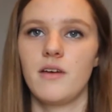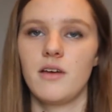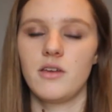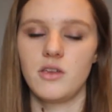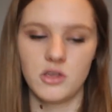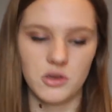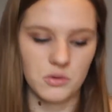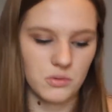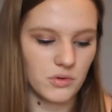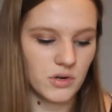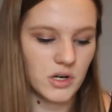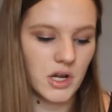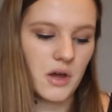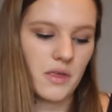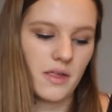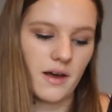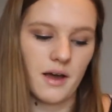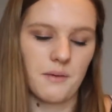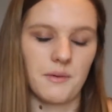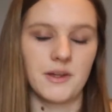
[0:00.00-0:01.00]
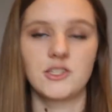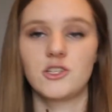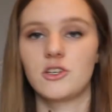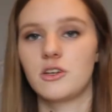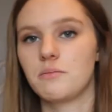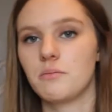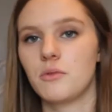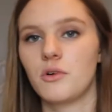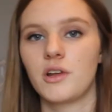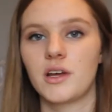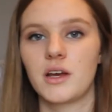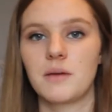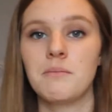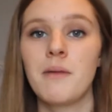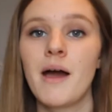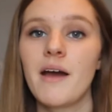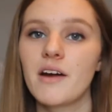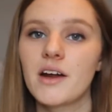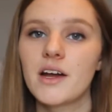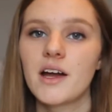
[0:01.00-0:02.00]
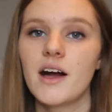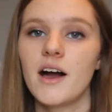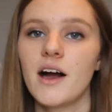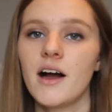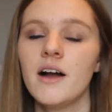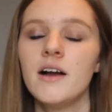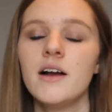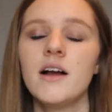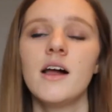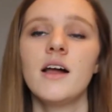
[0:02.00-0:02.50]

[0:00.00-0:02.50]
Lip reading: you will know that I went to Good Morning America.